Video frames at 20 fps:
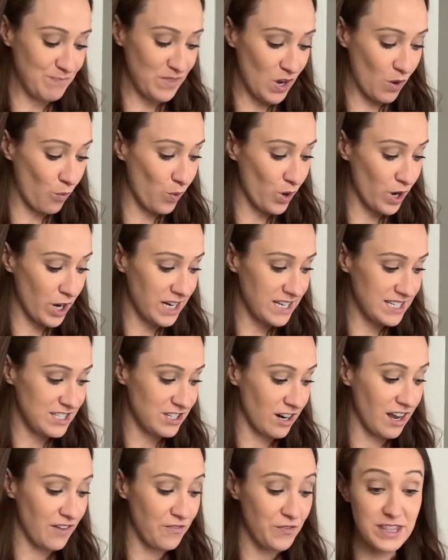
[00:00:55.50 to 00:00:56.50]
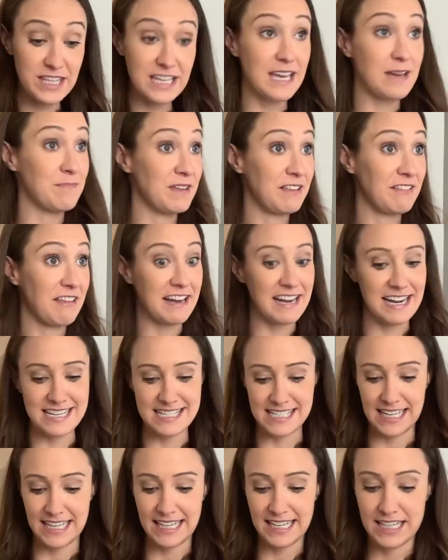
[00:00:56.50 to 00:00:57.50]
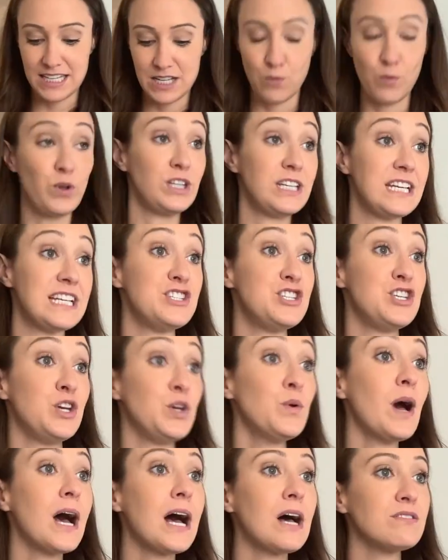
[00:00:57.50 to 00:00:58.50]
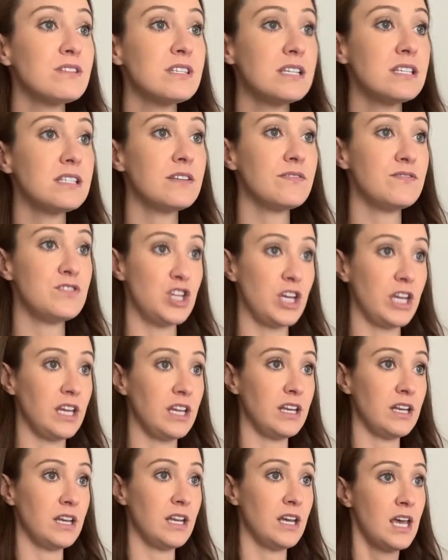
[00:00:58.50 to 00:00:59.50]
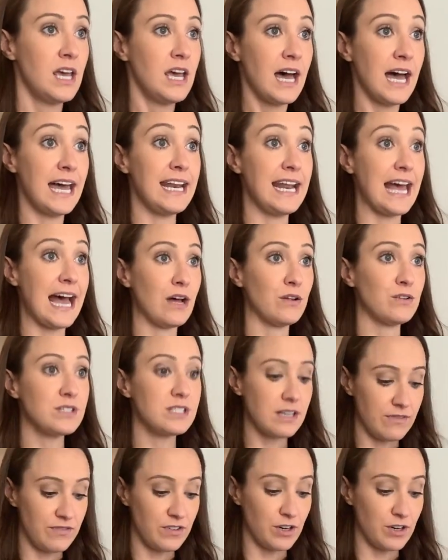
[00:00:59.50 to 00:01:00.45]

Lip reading: We're going to start off with the gimlet. Like I said, we'll need 2 ounces of gin, an ounce of your